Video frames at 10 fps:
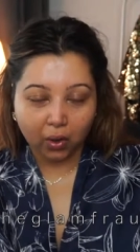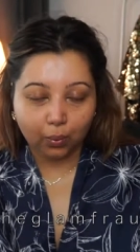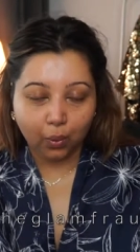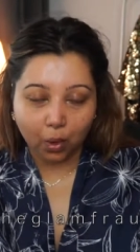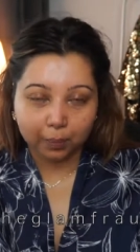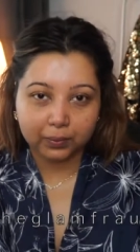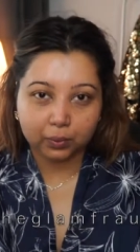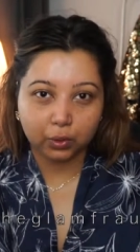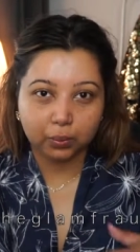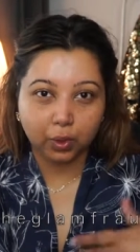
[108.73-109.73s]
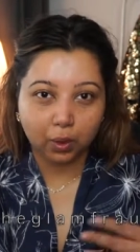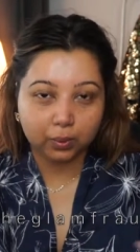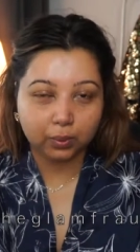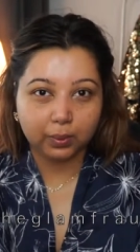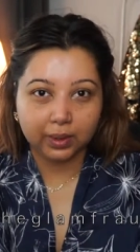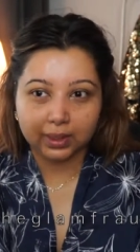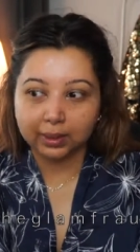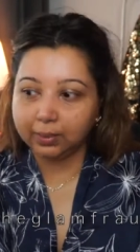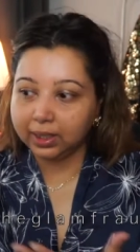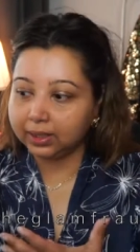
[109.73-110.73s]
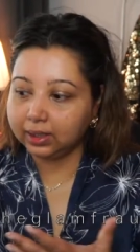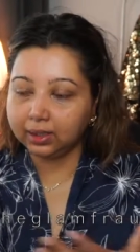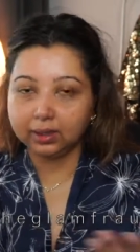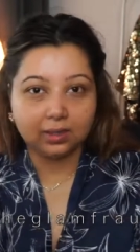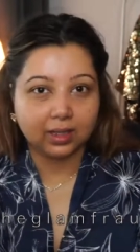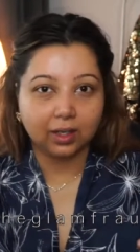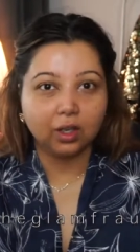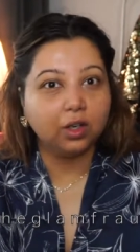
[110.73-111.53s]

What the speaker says: warmth would probably make the skin